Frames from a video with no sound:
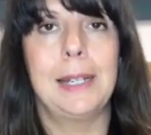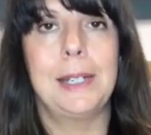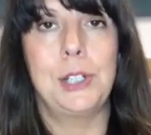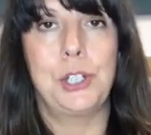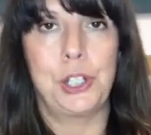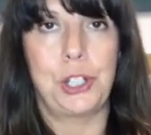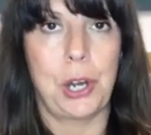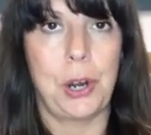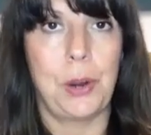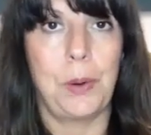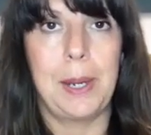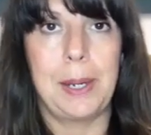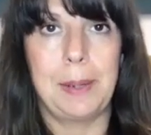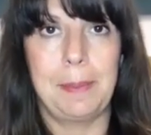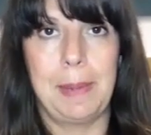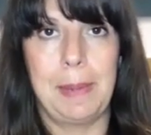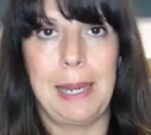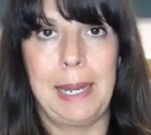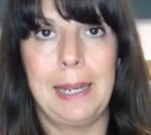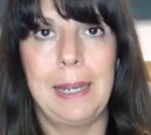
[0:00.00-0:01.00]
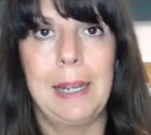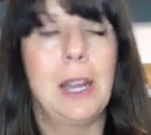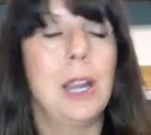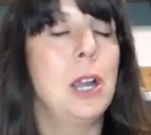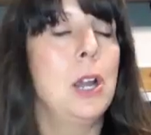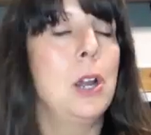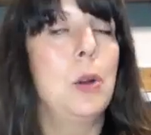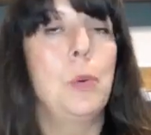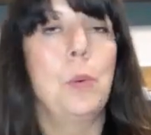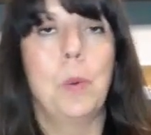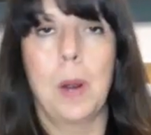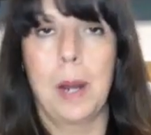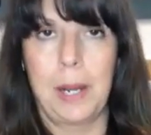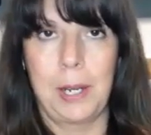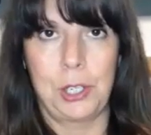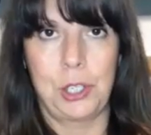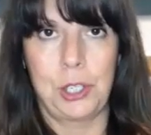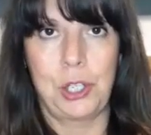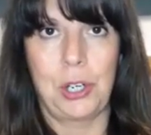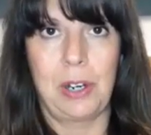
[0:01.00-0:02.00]
is showing me what
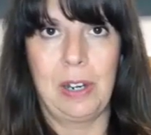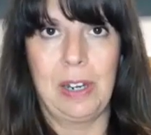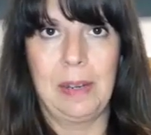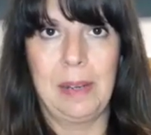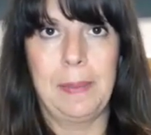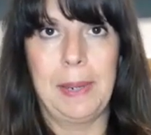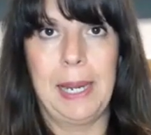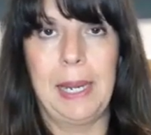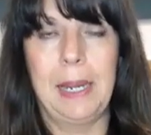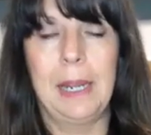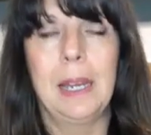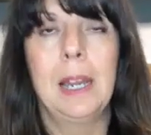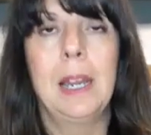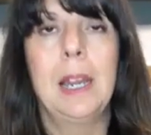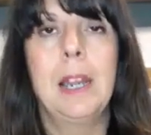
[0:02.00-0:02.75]
it's showing me,